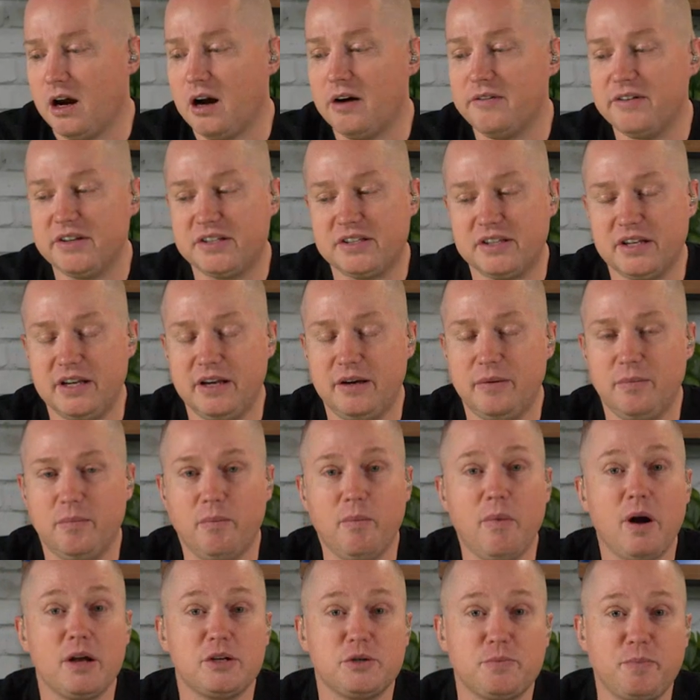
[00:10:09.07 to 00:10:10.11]
Obviously,
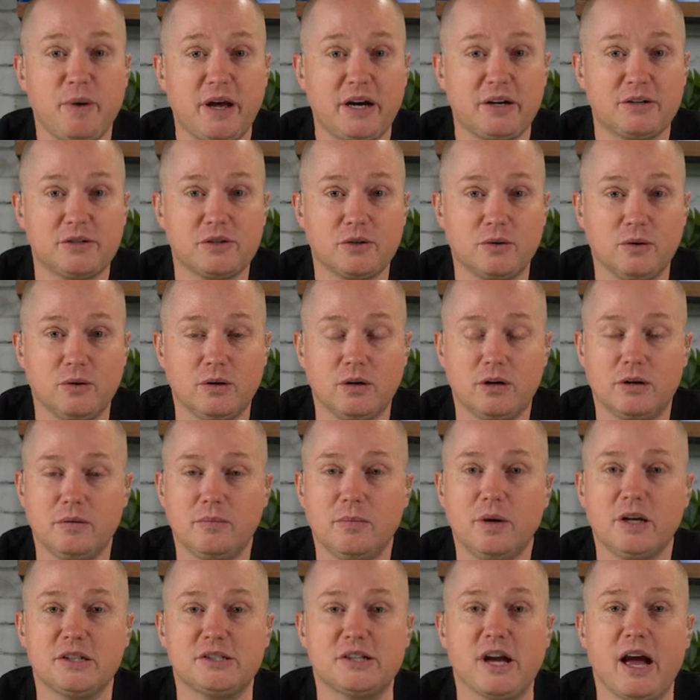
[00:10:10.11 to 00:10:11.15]
much better
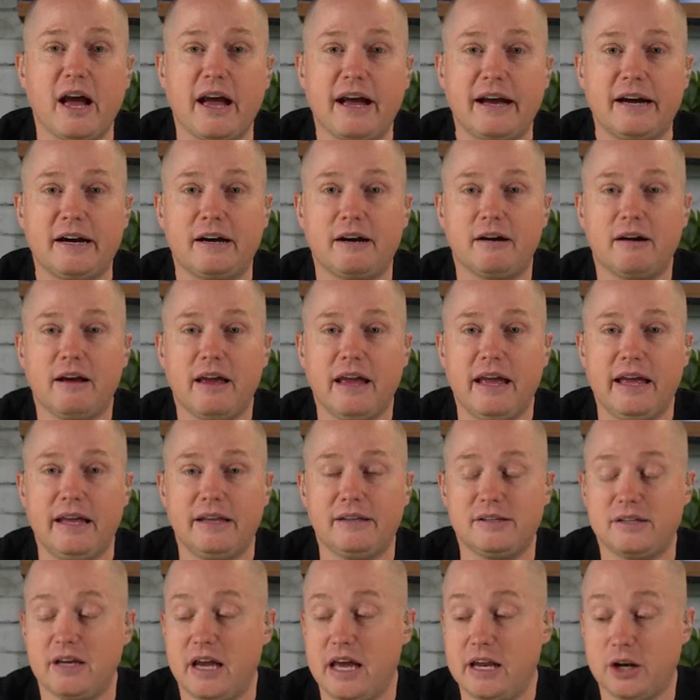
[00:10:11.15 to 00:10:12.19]
score, much higher,
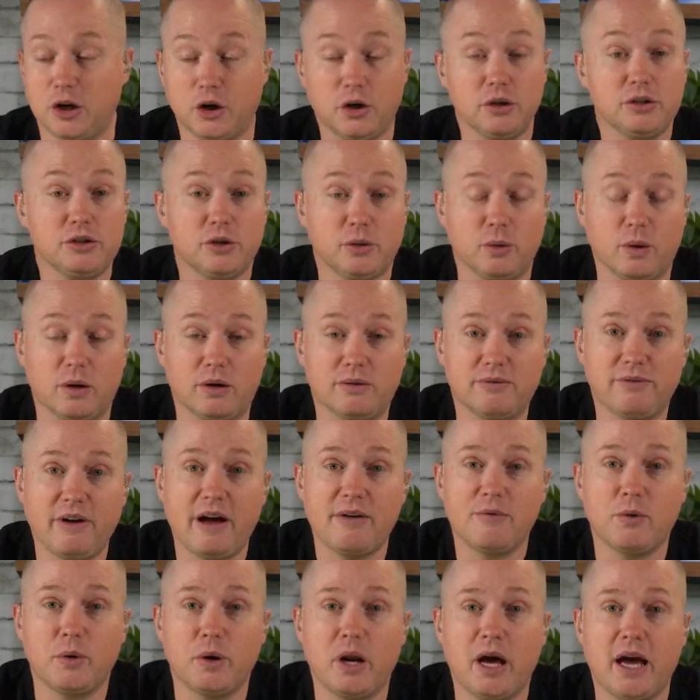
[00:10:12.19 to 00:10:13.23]
and and a good score.
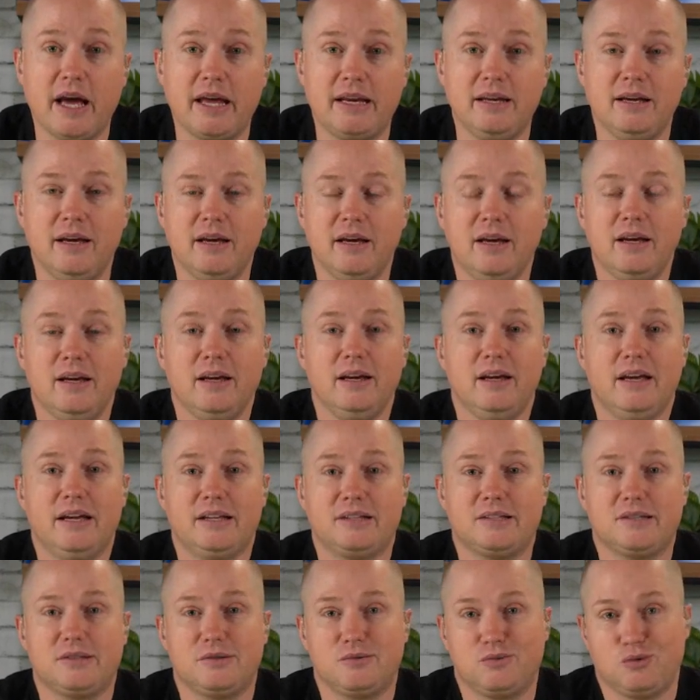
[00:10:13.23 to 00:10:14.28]
509.
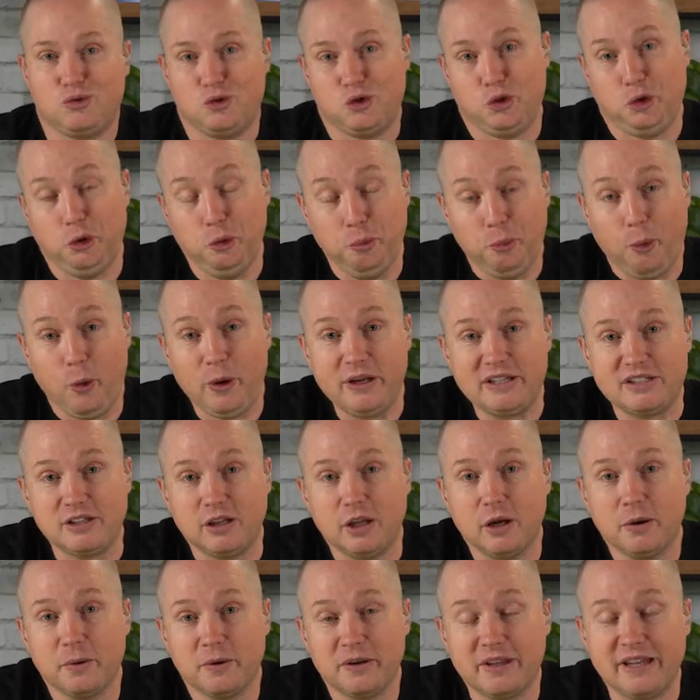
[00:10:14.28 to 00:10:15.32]
It's two points
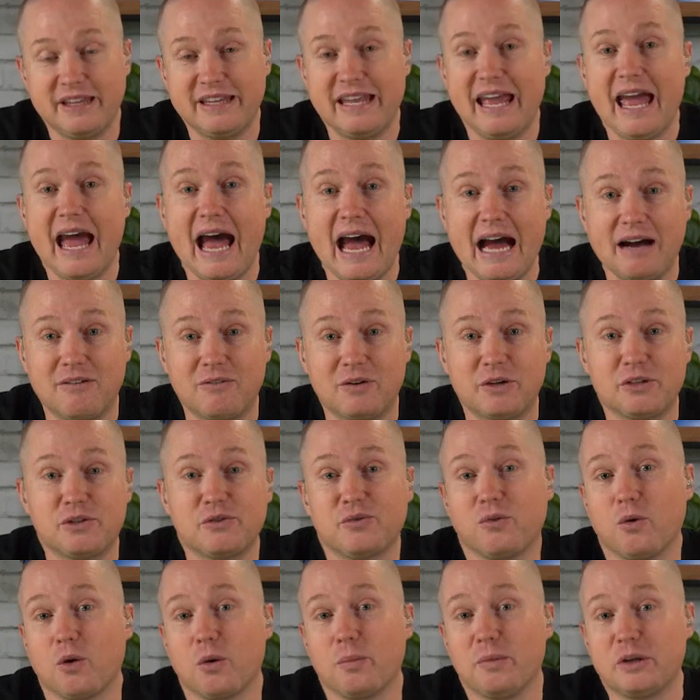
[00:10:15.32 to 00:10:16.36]
lower than the
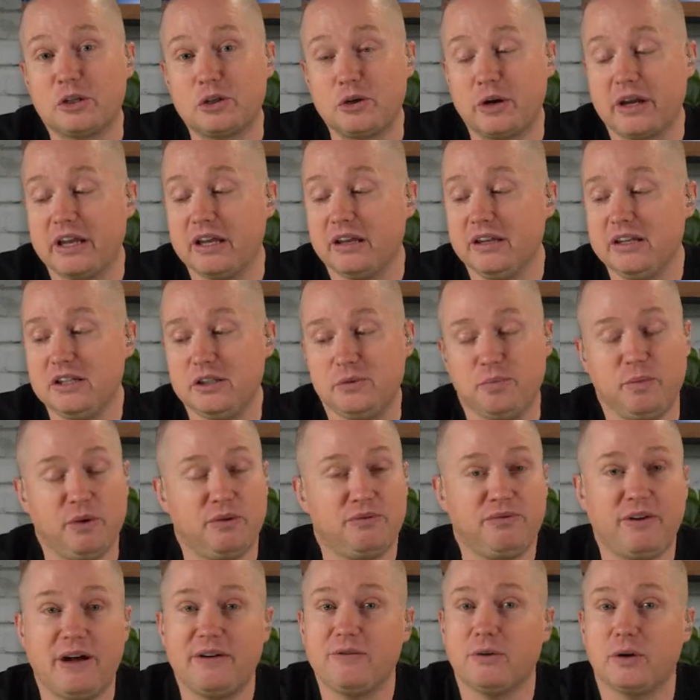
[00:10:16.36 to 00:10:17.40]
average for matriculants,
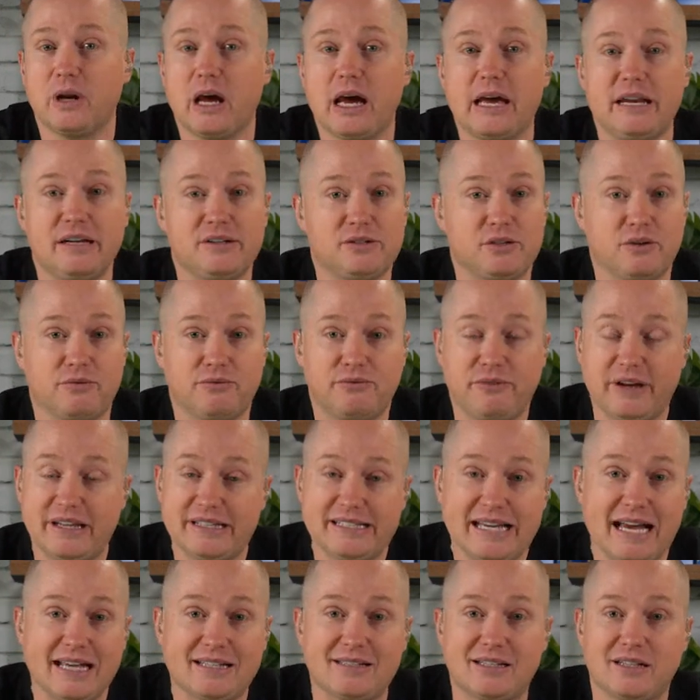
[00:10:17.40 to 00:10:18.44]
but 509 is a
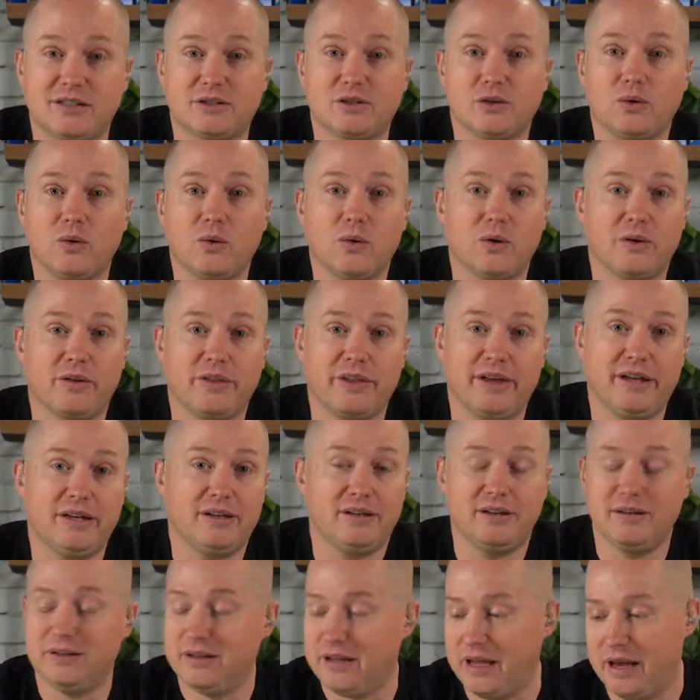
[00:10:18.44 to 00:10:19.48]
fantastic score
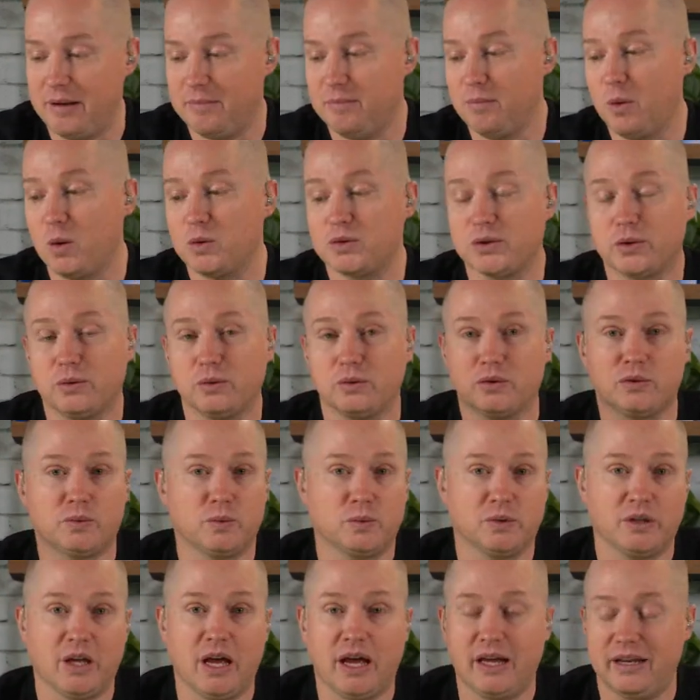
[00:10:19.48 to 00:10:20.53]
that that most
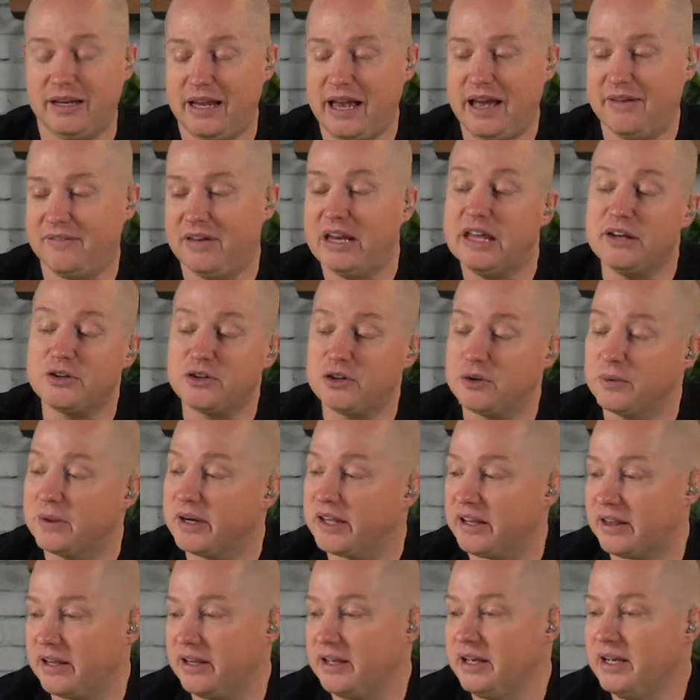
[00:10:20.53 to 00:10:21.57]
schools will not have an issue
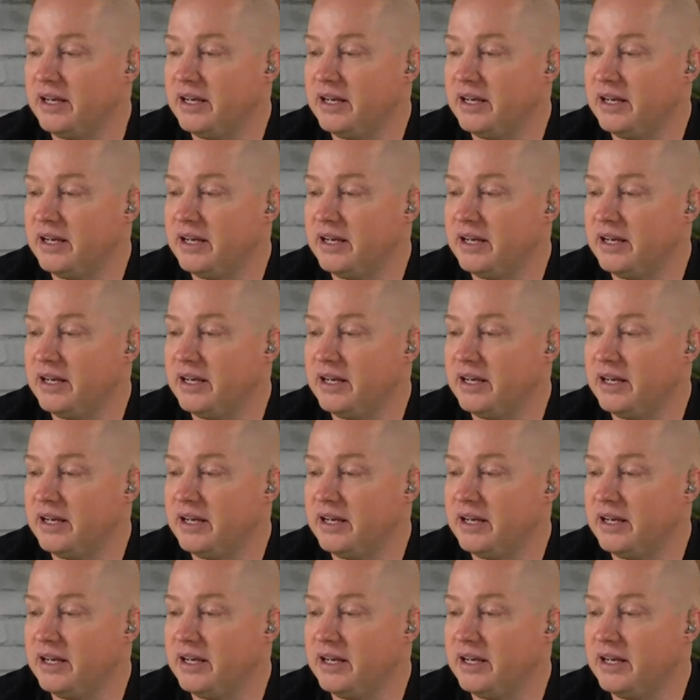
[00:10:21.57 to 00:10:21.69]
with.